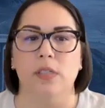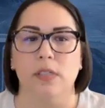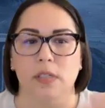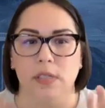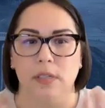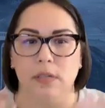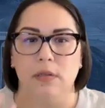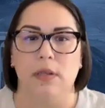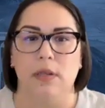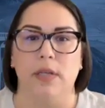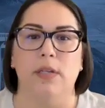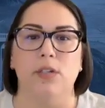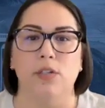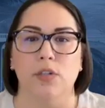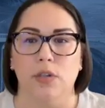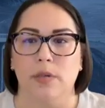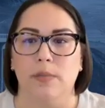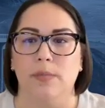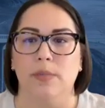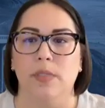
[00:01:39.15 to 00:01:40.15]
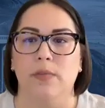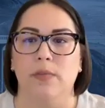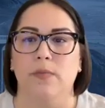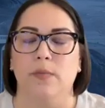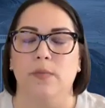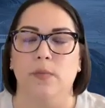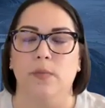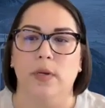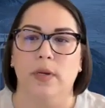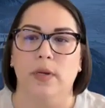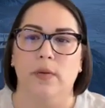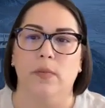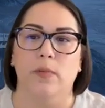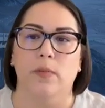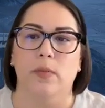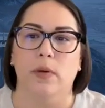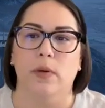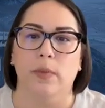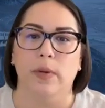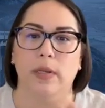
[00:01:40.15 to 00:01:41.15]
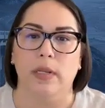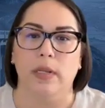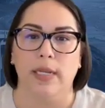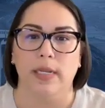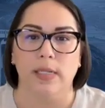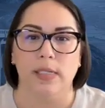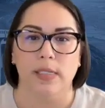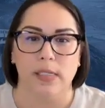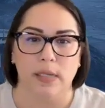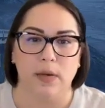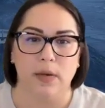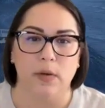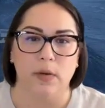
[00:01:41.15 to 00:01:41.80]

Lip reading: in terms of what we'd like to see,